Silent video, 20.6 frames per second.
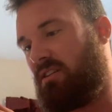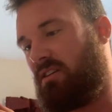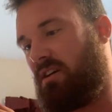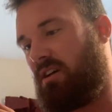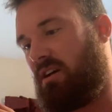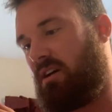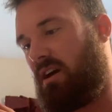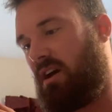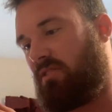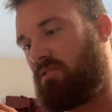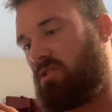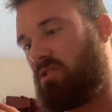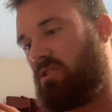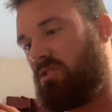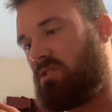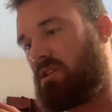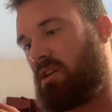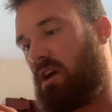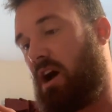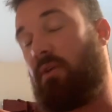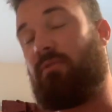after
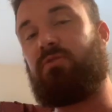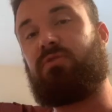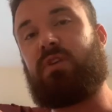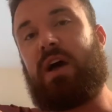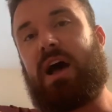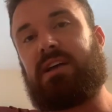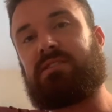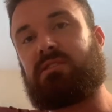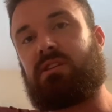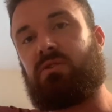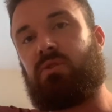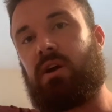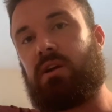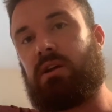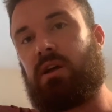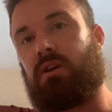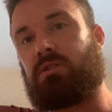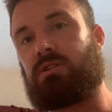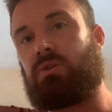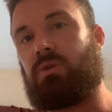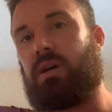using it. I'm fasted right
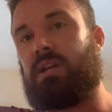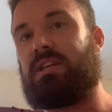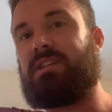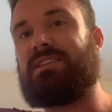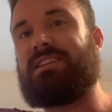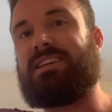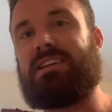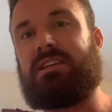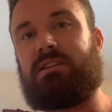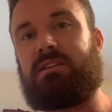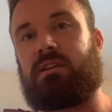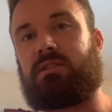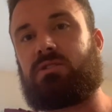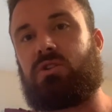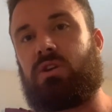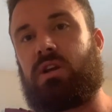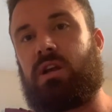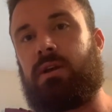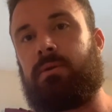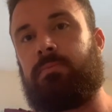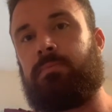now too. I didn't eat
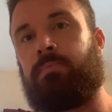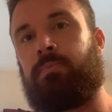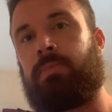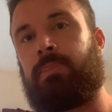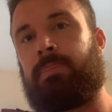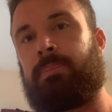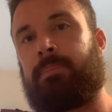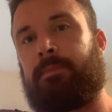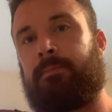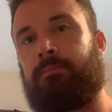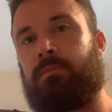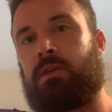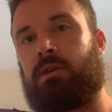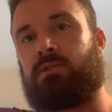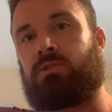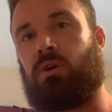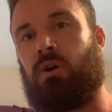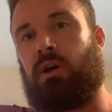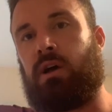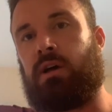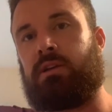yesterday,
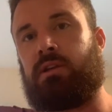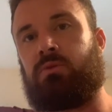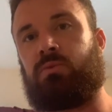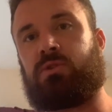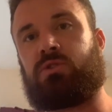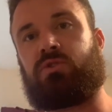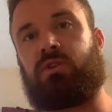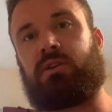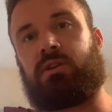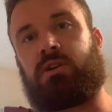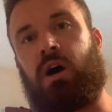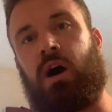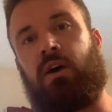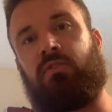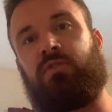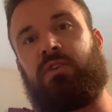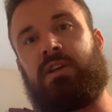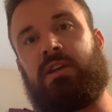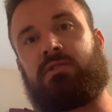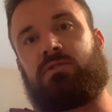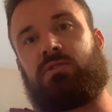so all I did was drink
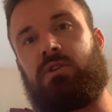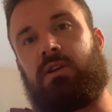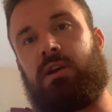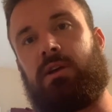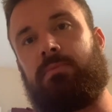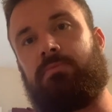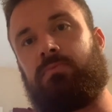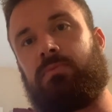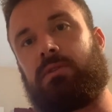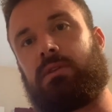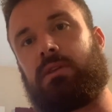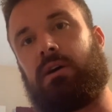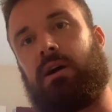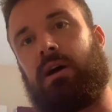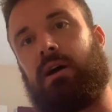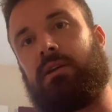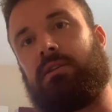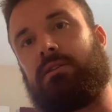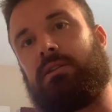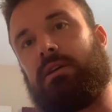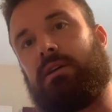coffee yesterday.
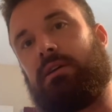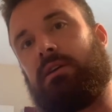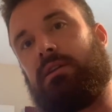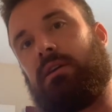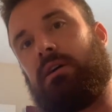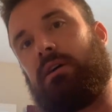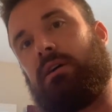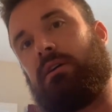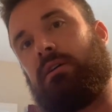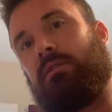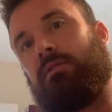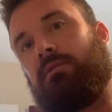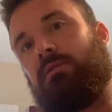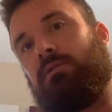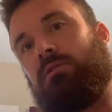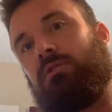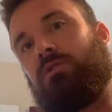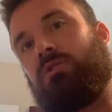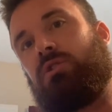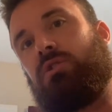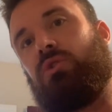I did
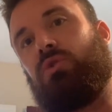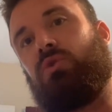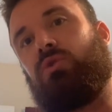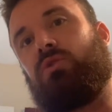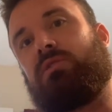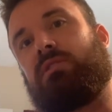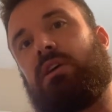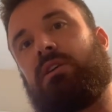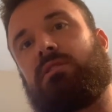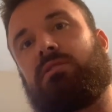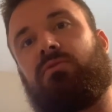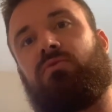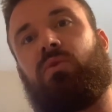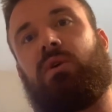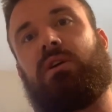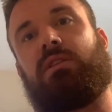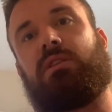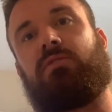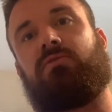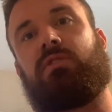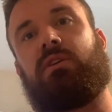2 sets of
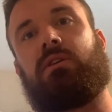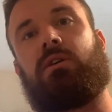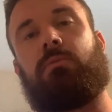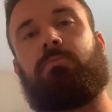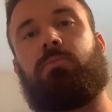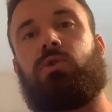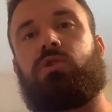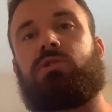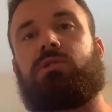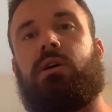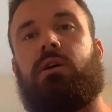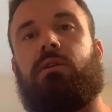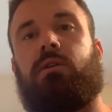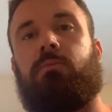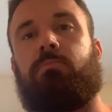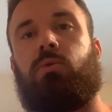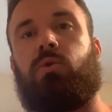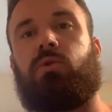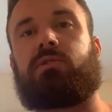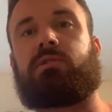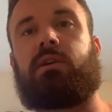weightlifting, a push set and a
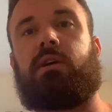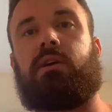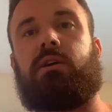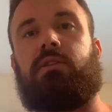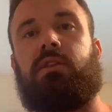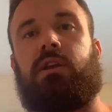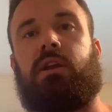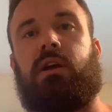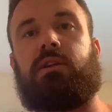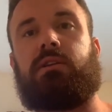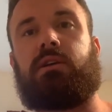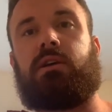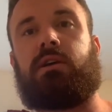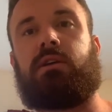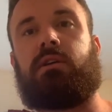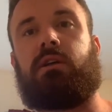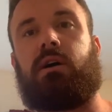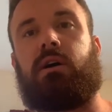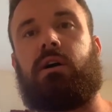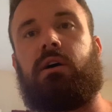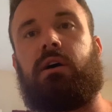pull set, and then I
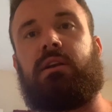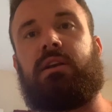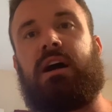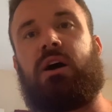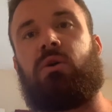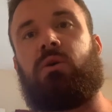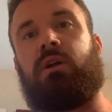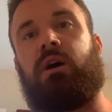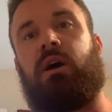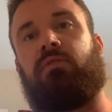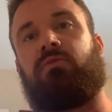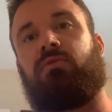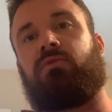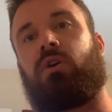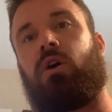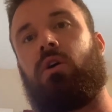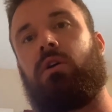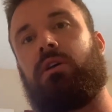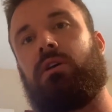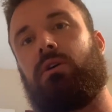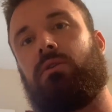did an hour and a half of
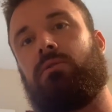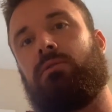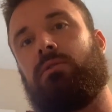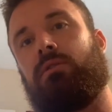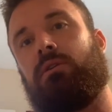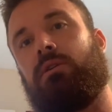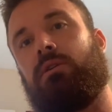cardio.